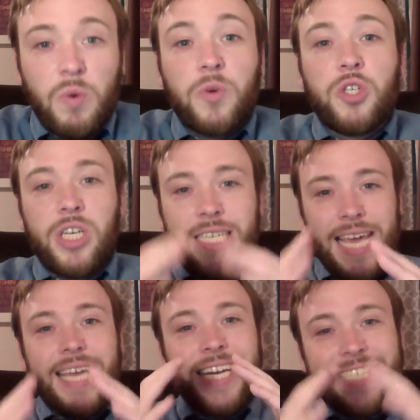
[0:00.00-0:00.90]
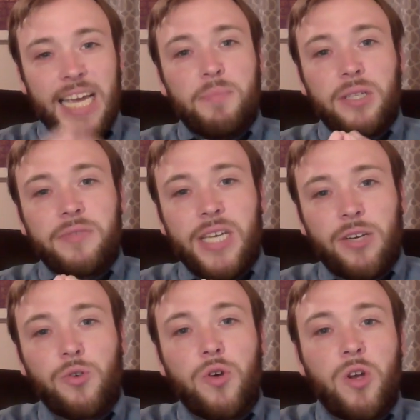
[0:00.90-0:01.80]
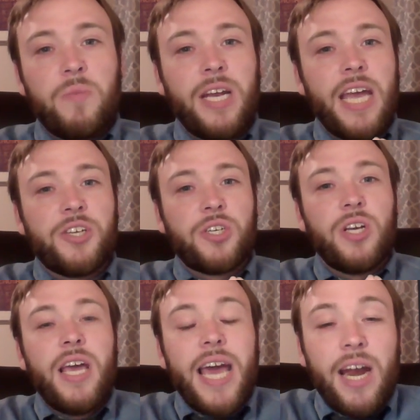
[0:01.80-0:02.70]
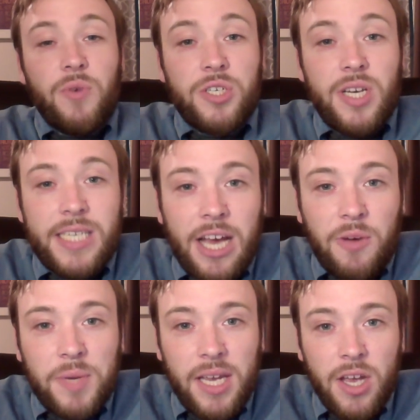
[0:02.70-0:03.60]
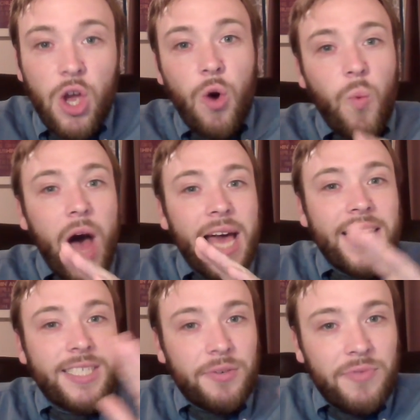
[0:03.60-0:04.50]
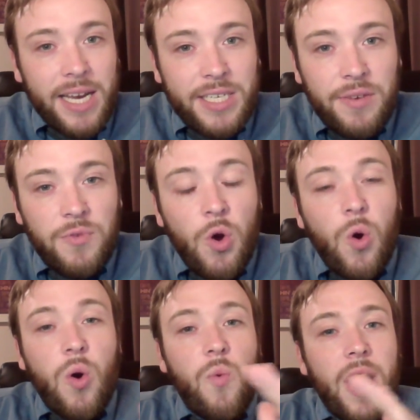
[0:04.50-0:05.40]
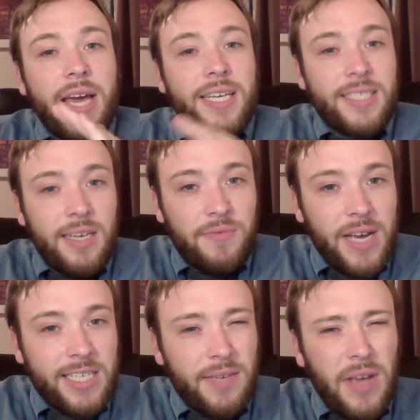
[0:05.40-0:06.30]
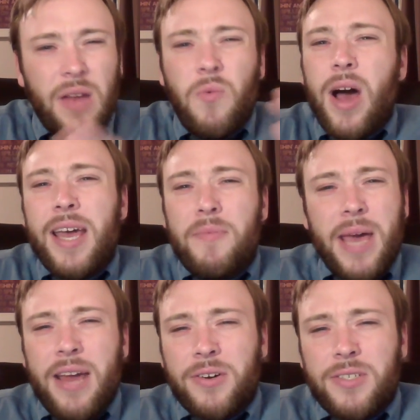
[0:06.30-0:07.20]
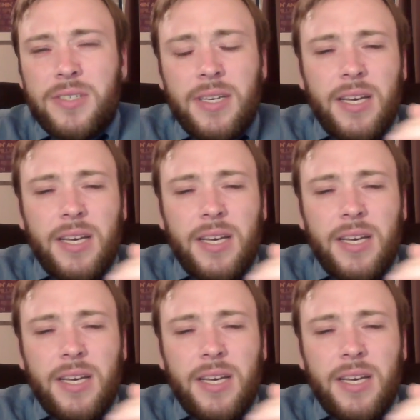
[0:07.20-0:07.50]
I want you to take an example of technical communication, and I want you to tell me why it is effective or why it is ineffective and why it matters.